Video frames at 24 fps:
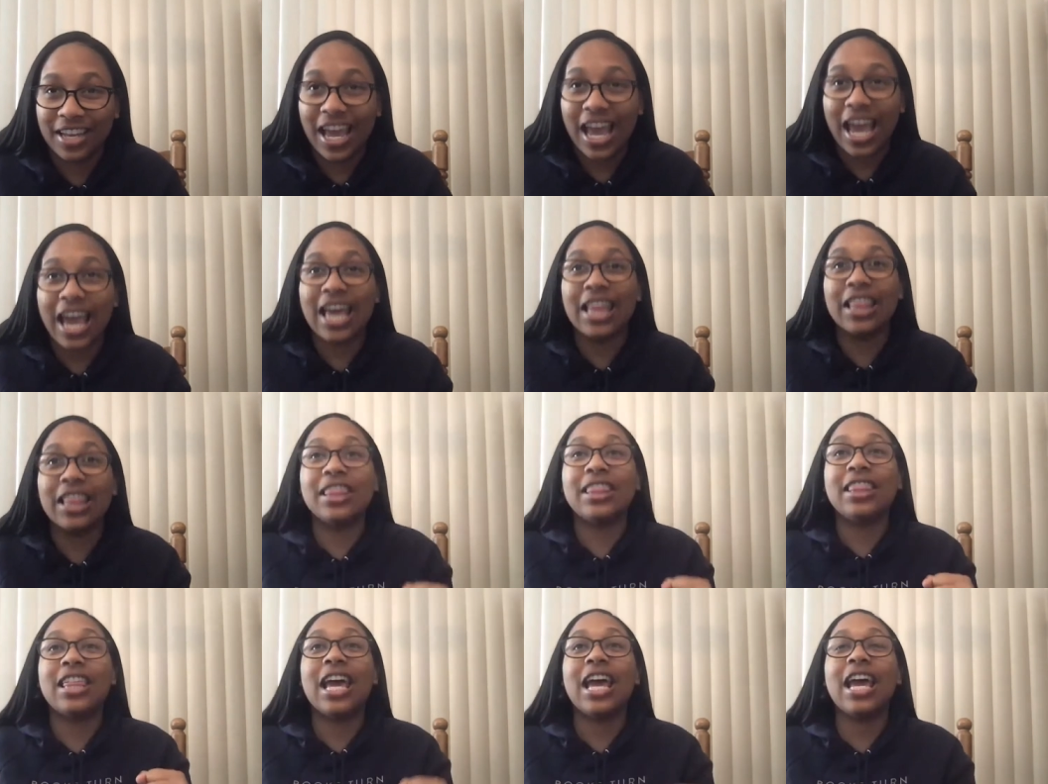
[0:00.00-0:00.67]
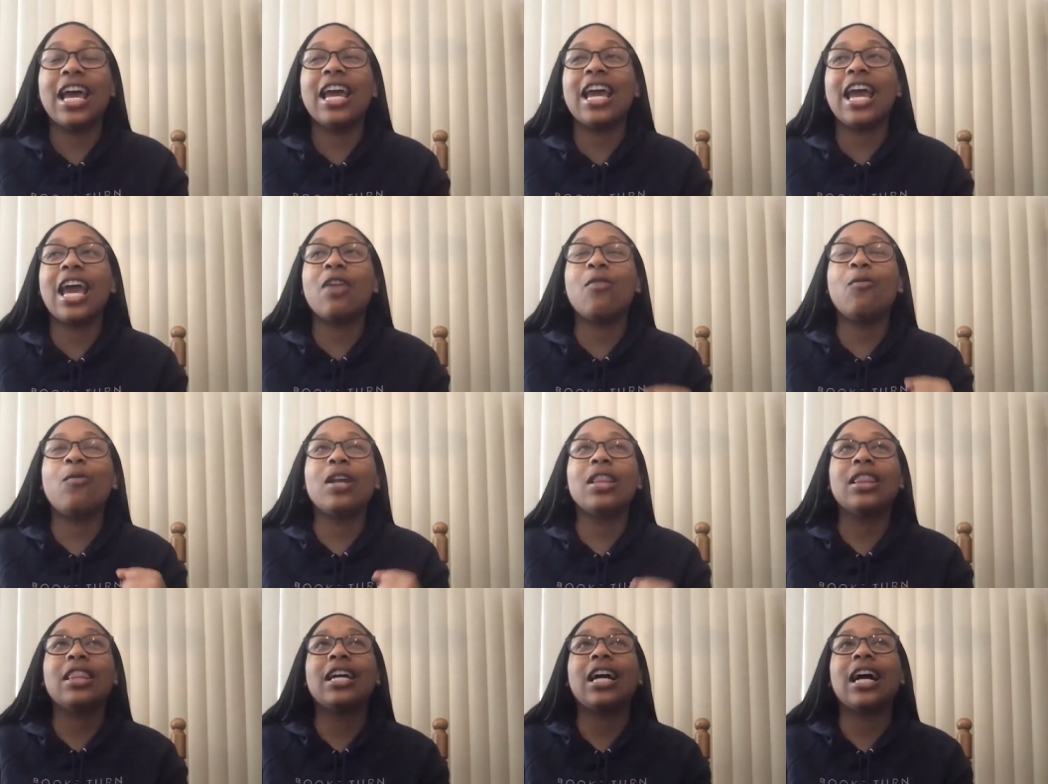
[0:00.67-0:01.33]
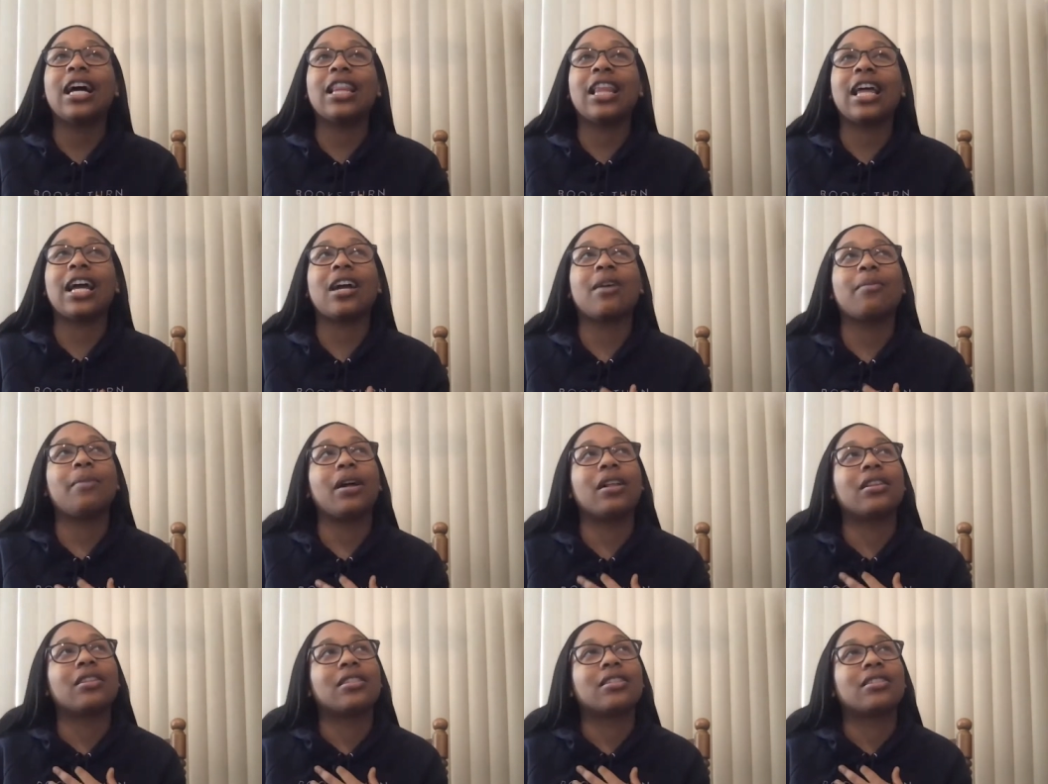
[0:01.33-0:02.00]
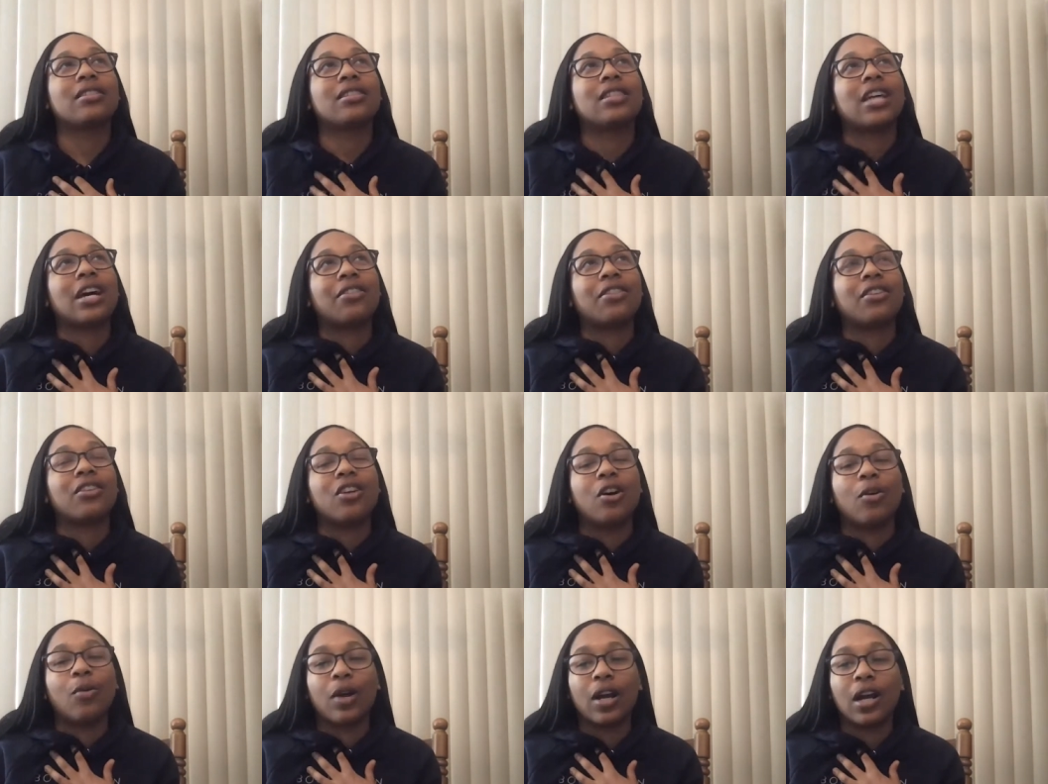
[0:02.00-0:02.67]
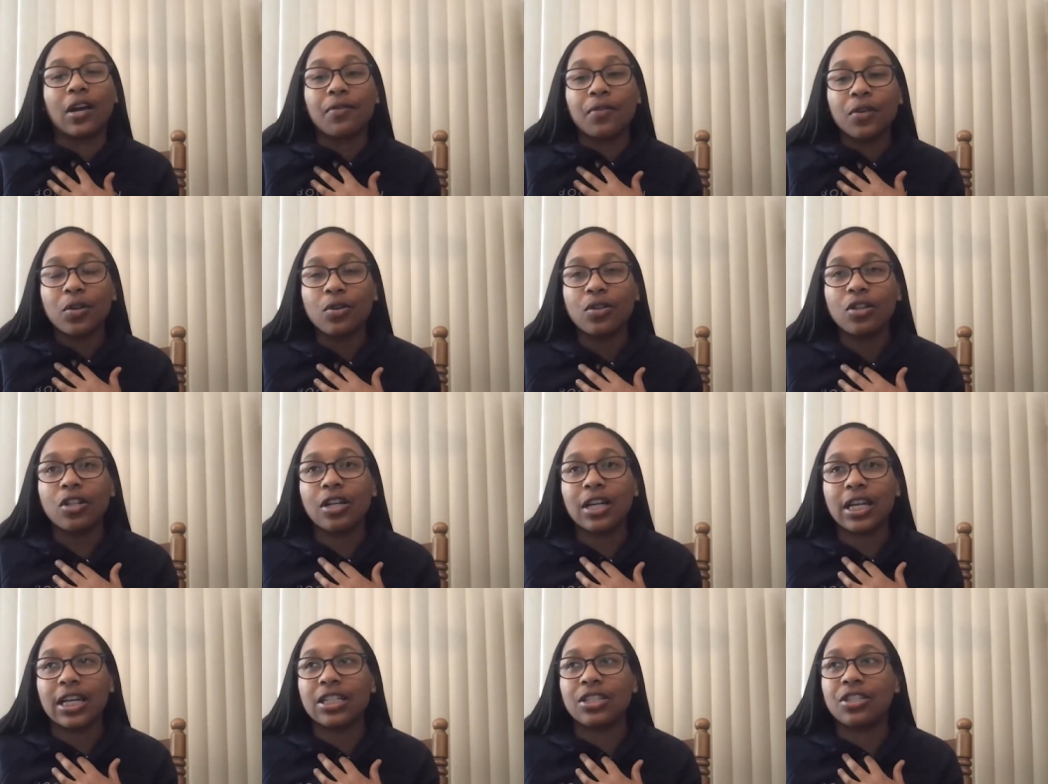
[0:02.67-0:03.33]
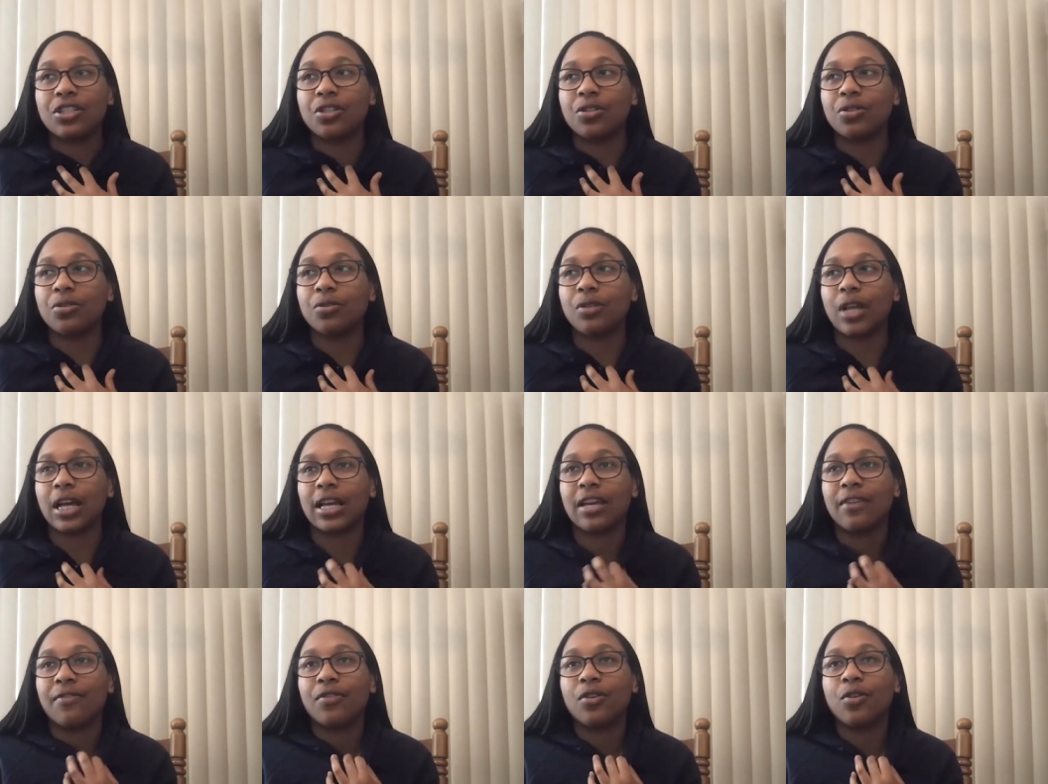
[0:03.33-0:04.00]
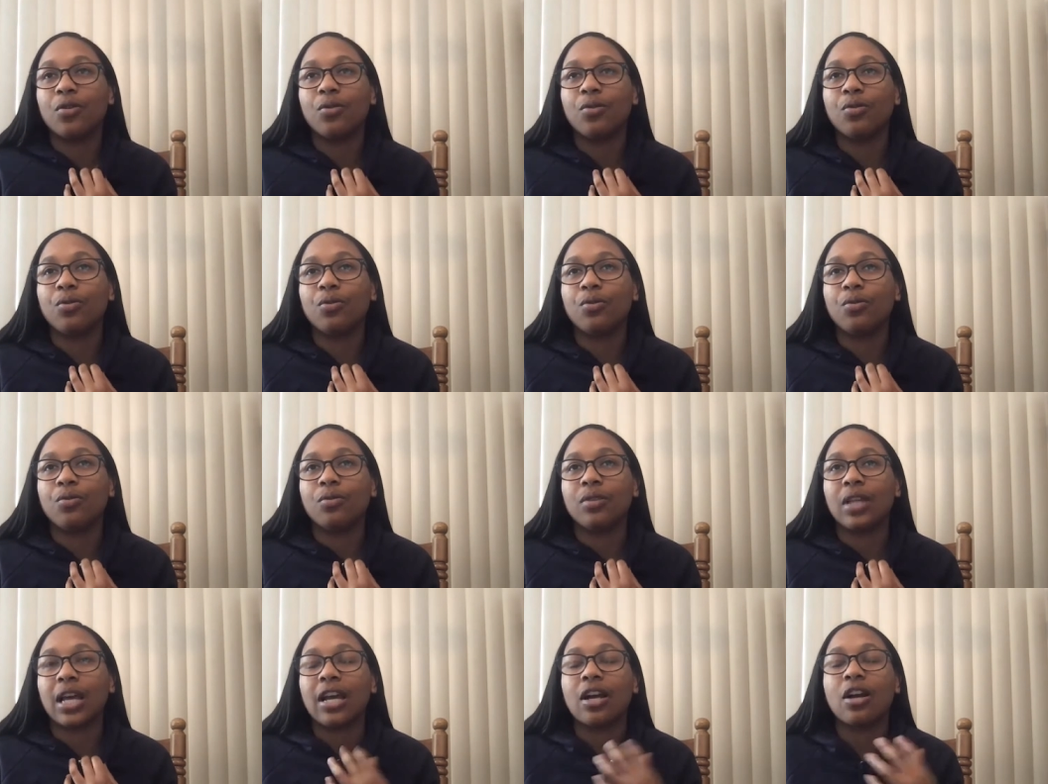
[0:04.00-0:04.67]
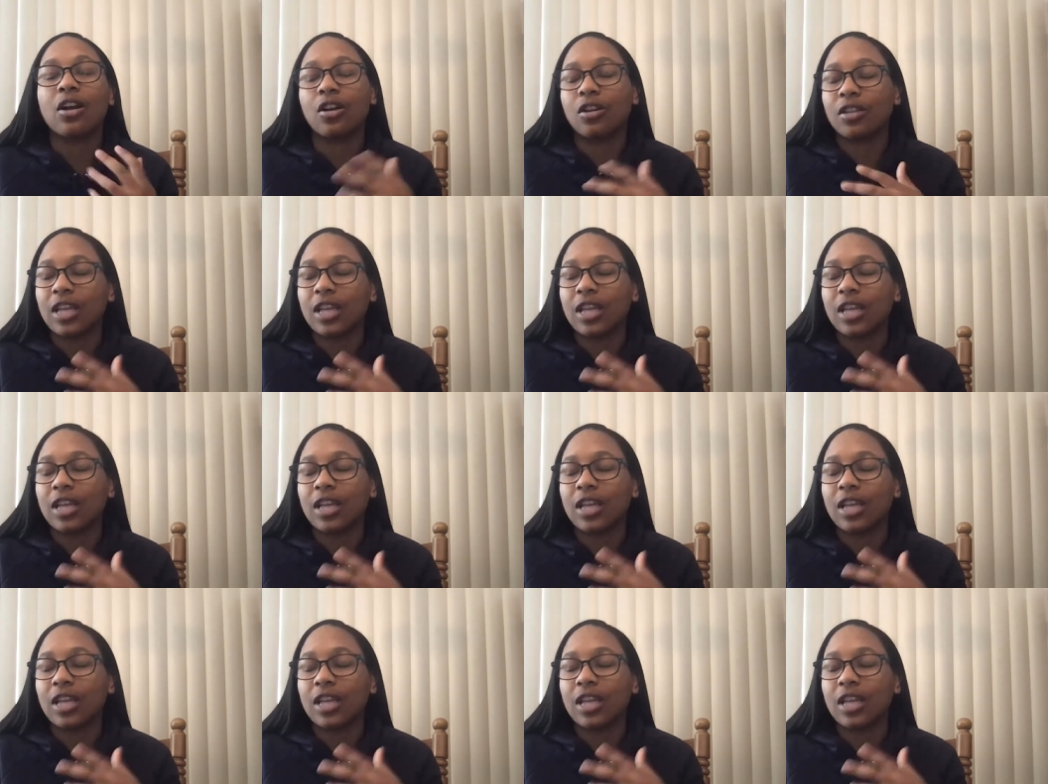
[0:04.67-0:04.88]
and they and one thing i like about south of nowhere if you look into like if you they